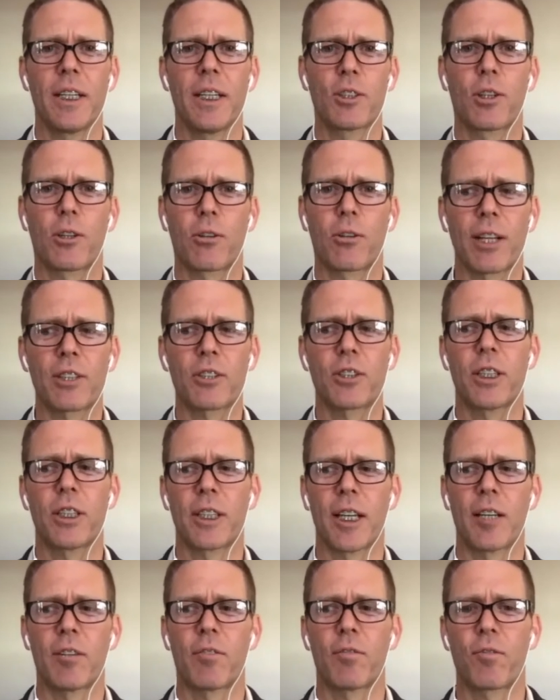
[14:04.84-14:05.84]
crushing
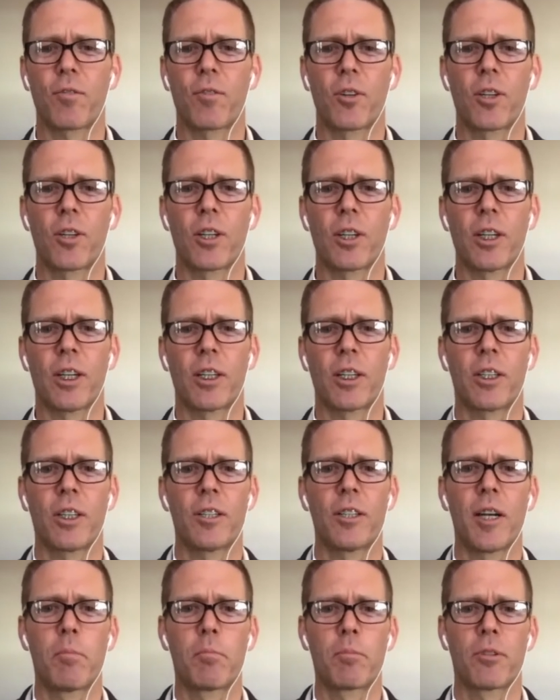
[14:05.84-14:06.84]
it for a good
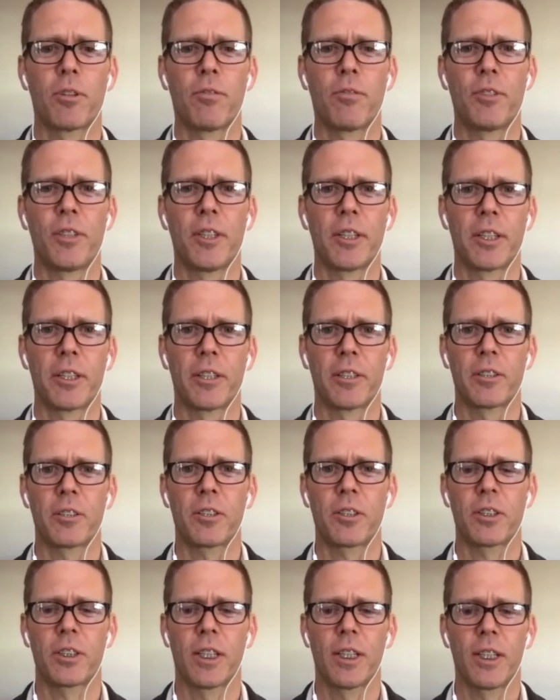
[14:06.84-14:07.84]
number of
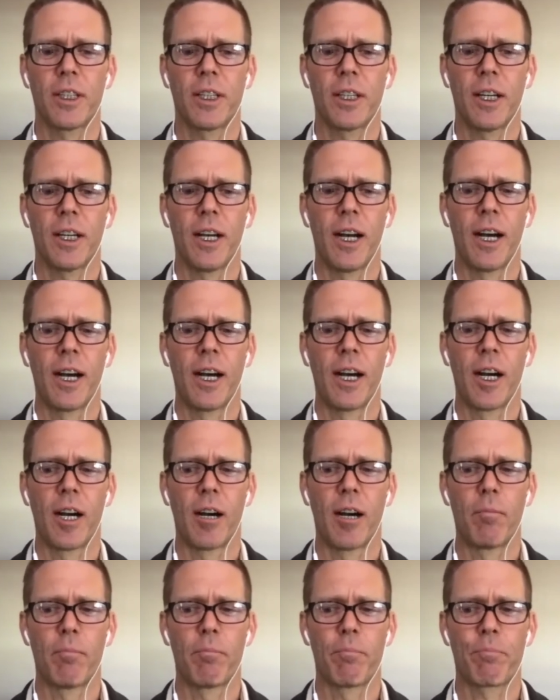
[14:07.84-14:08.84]
years.
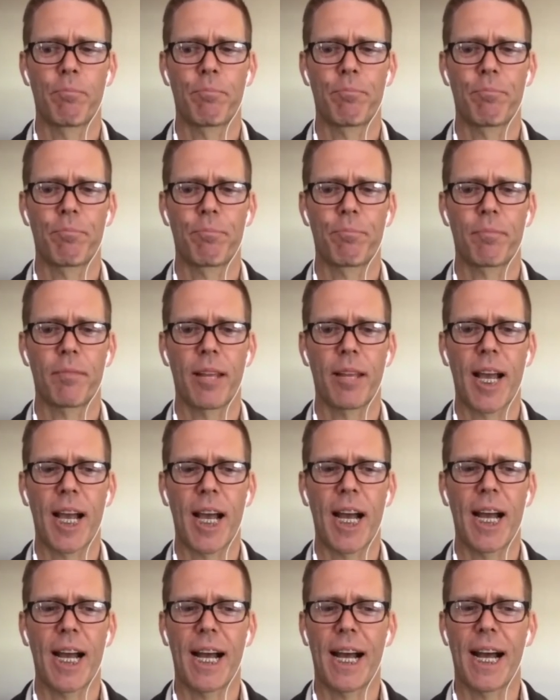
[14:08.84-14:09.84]
Um,
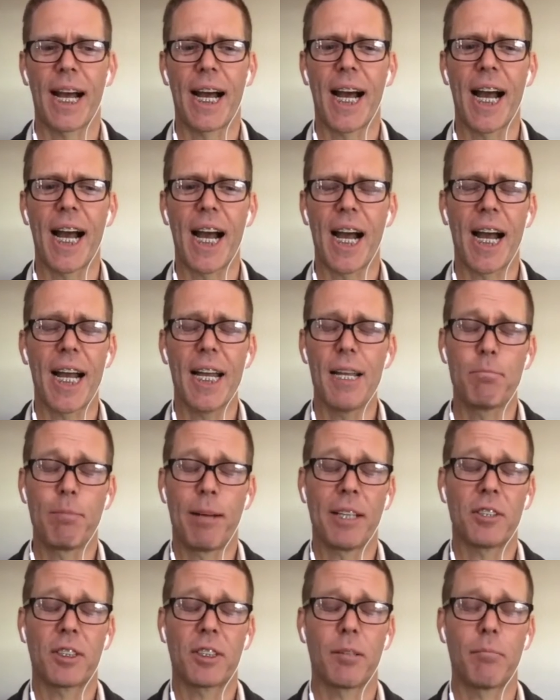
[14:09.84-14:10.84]
I, I am
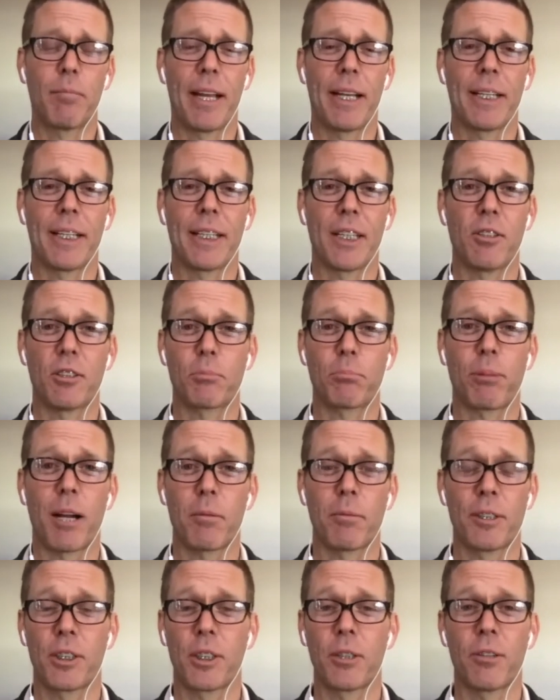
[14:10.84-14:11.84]
estimating he was
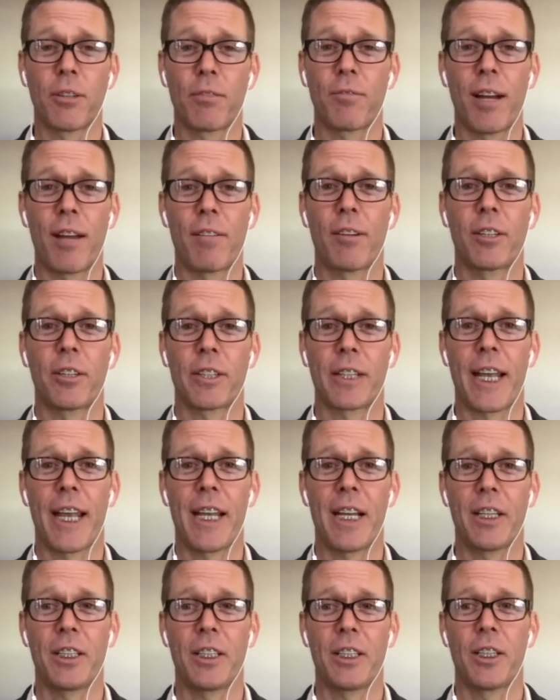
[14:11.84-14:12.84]
probably doing 500K
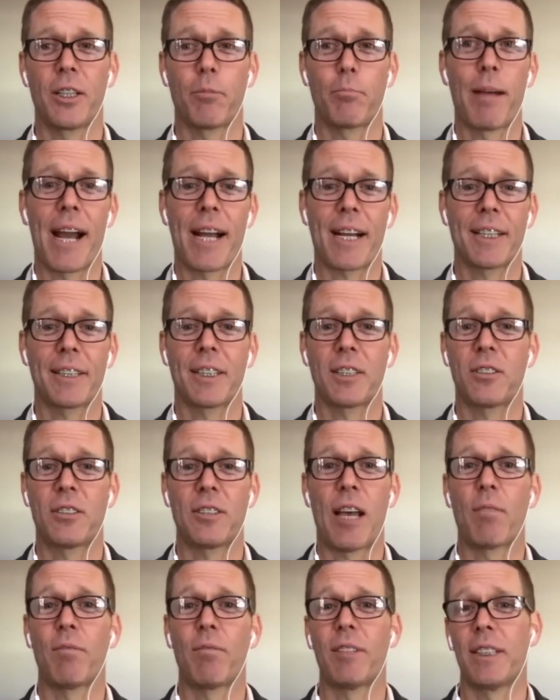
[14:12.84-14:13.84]
a year back in the
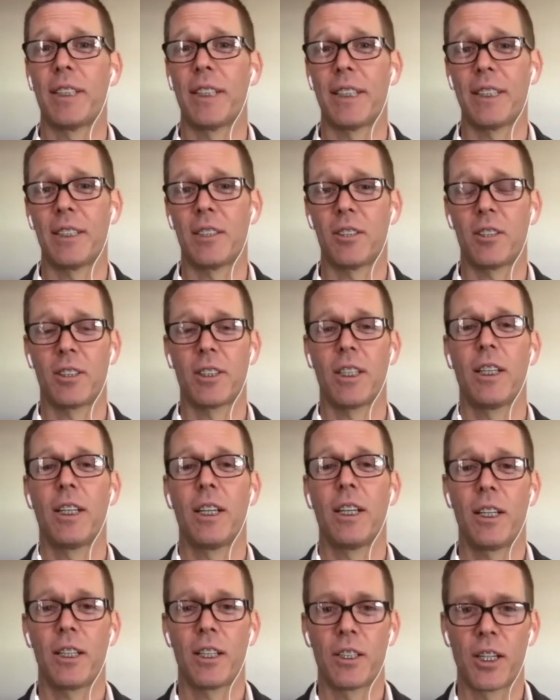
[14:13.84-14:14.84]
70s
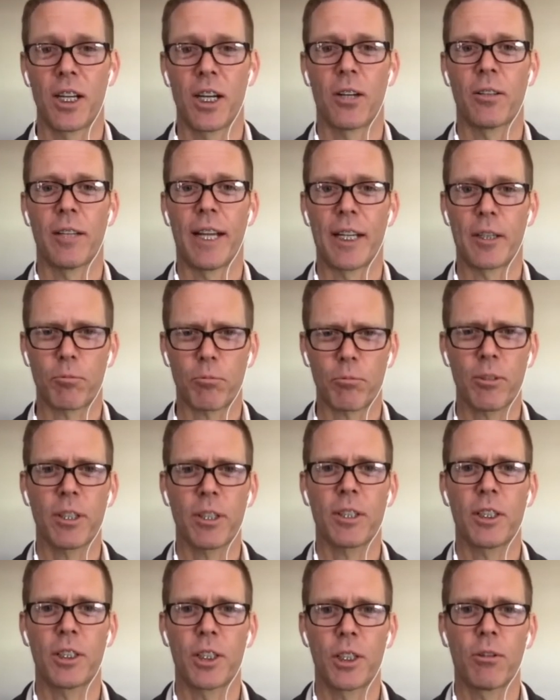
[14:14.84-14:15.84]
you know, like
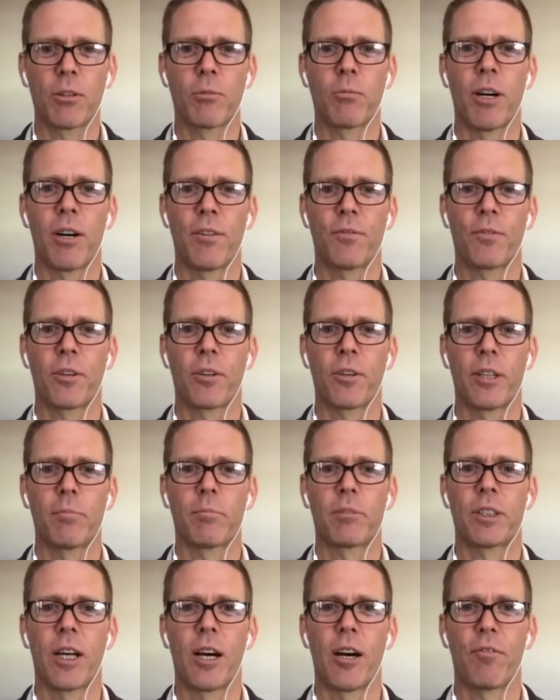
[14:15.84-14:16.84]
really doing well for
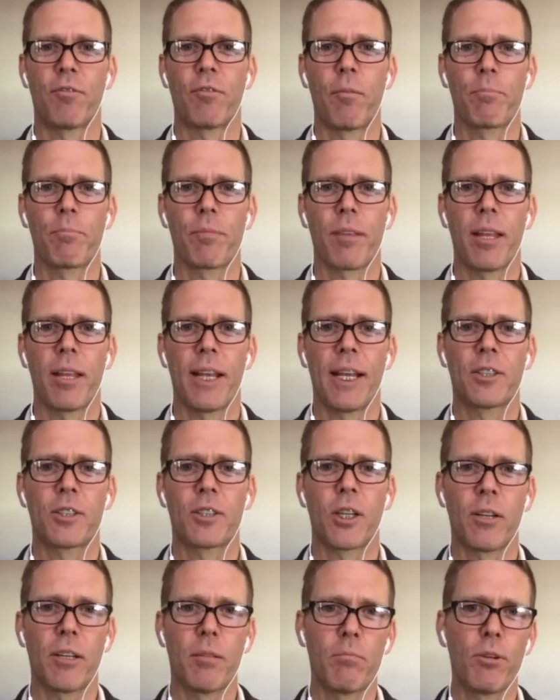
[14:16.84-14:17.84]
himself. And
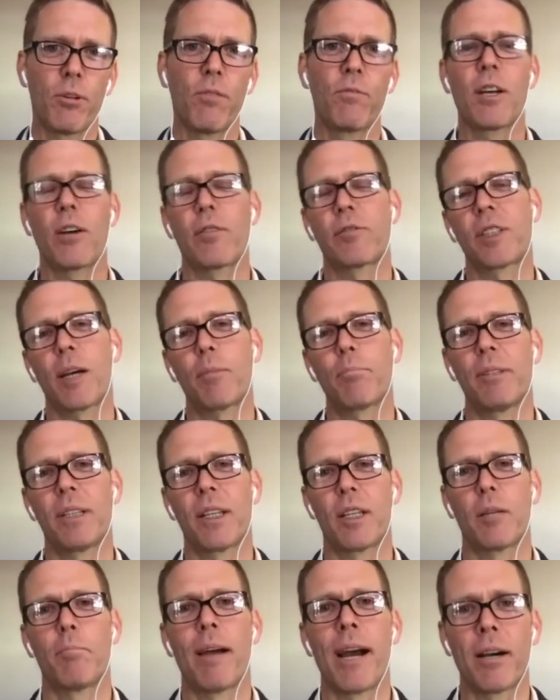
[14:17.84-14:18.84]
so he moved us up into
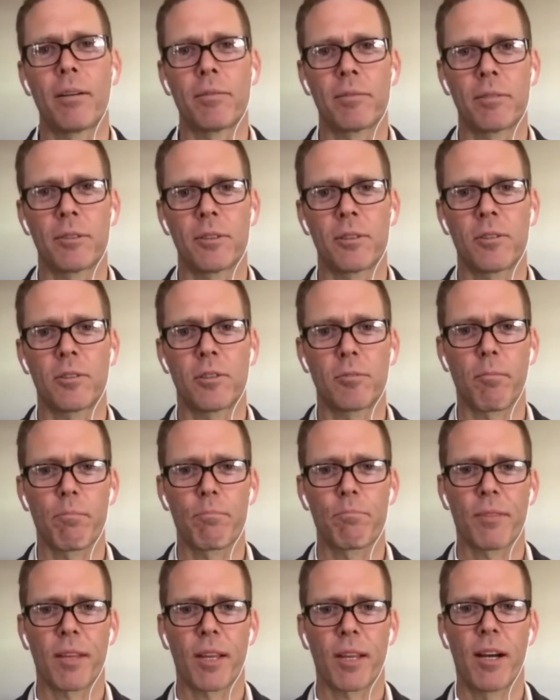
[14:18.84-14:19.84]
the mountains
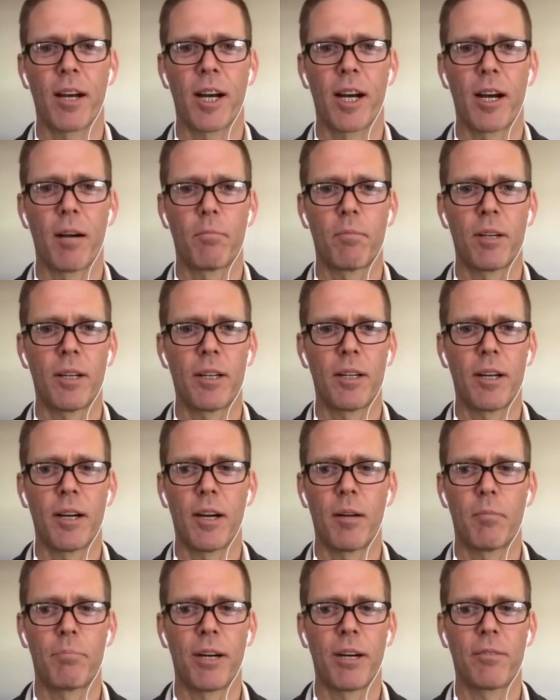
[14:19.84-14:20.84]
um,
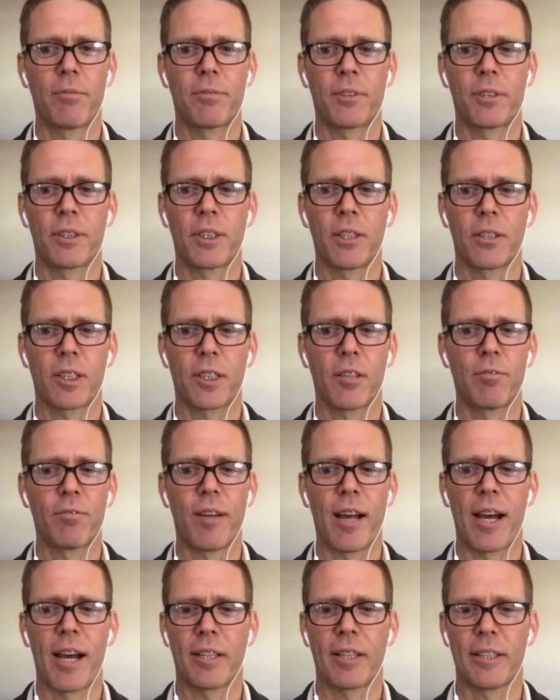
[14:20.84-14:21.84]
above Silicon
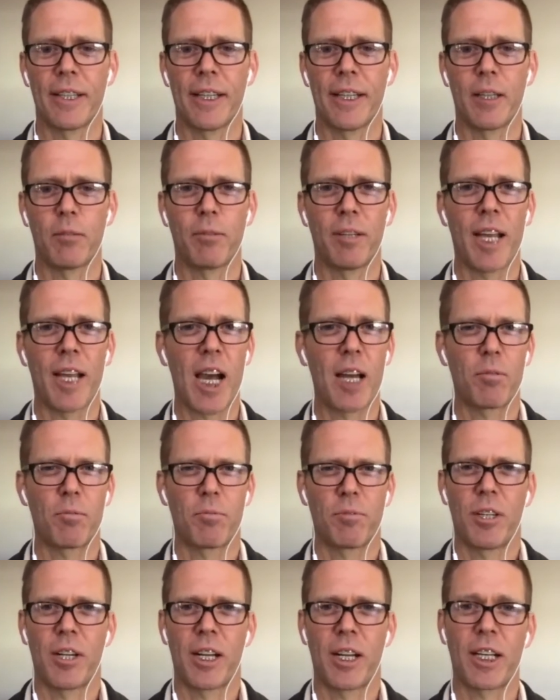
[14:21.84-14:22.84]
Valley. We had,
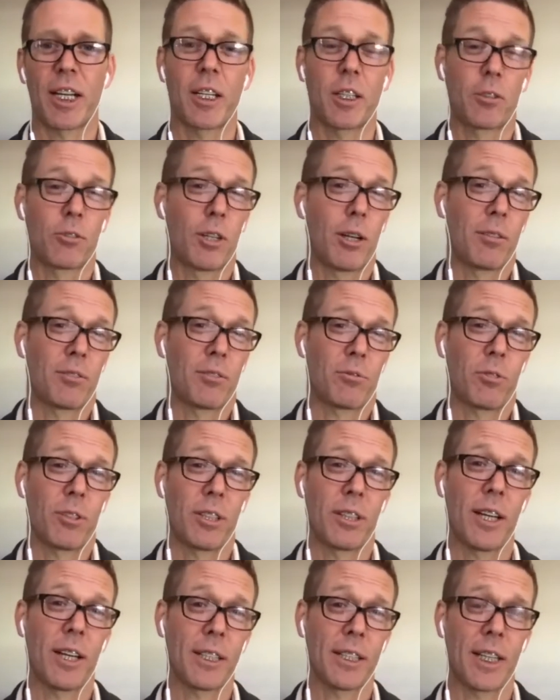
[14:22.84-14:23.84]
you know, I kind of grew, I was really
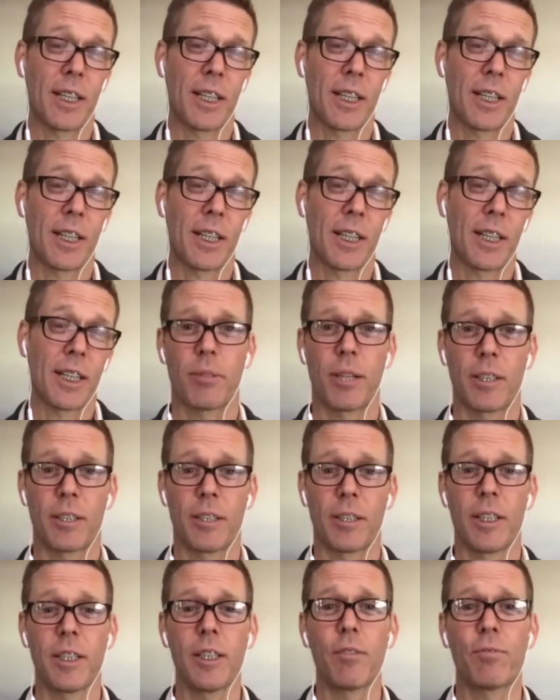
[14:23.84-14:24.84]
lucky. I grew up
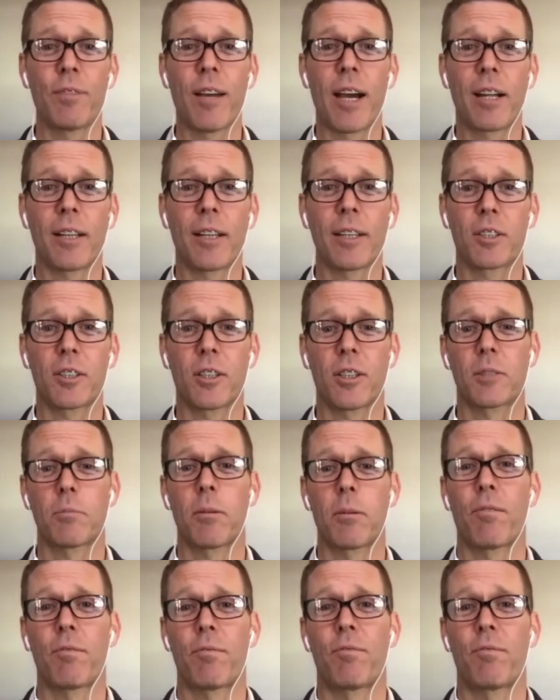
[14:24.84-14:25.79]
in the valley until I was about